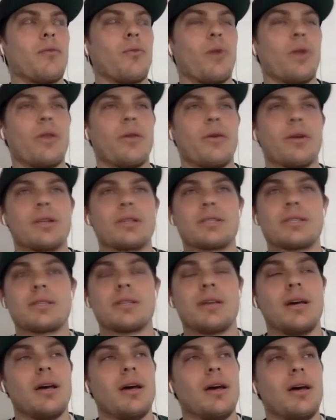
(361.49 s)
whether
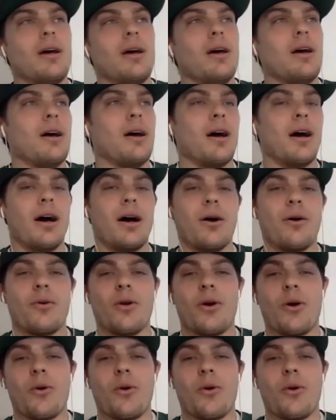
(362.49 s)
it's a, a